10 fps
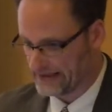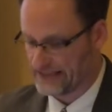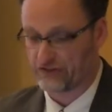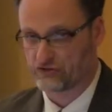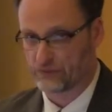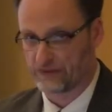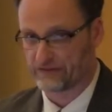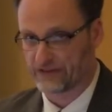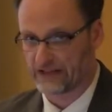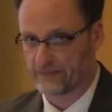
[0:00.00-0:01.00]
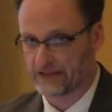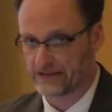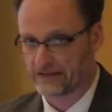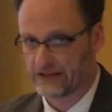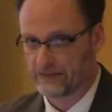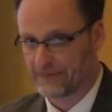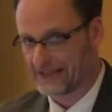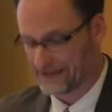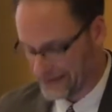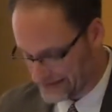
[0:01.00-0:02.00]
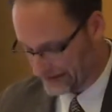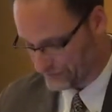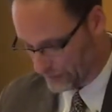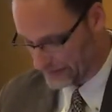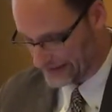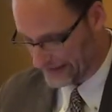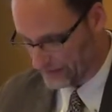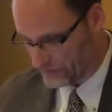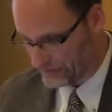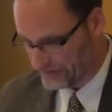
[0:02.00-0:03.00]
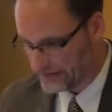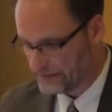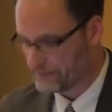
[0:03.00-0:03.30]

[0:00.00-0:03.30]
a textual environment by collecting folk tales,